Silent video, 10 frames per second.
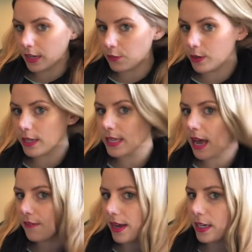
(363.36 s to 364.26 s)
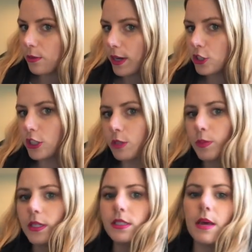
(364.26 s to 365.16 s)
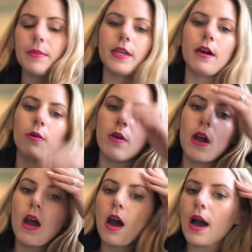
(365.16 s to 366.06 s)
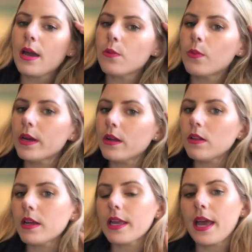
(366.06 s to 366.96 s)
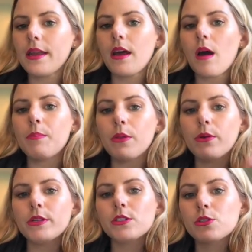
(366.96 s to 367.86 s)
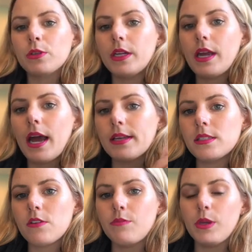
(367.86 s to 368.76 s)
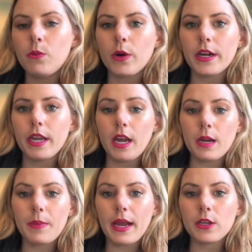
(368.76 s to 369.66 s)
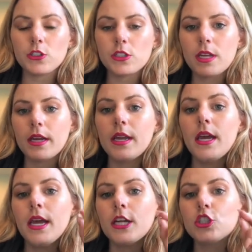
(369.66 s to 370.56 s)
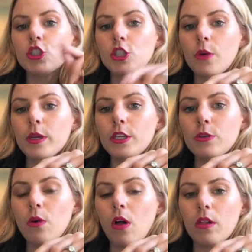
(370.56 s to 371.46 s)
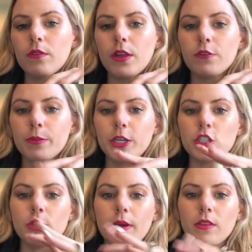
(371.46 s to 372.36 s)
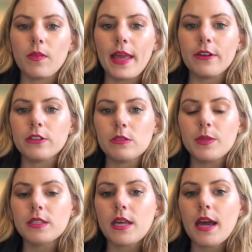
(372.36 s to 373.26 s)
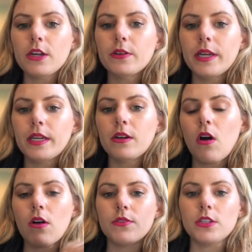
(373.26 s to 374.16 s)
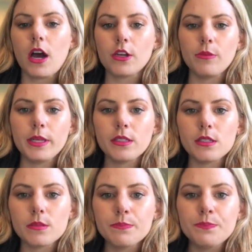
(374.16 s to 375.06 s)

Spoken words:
If you guys have any questions, please let me know. I will, again, upload a screencast of me working on a package design and showing you all of the information about the layers, because I created all of the documents.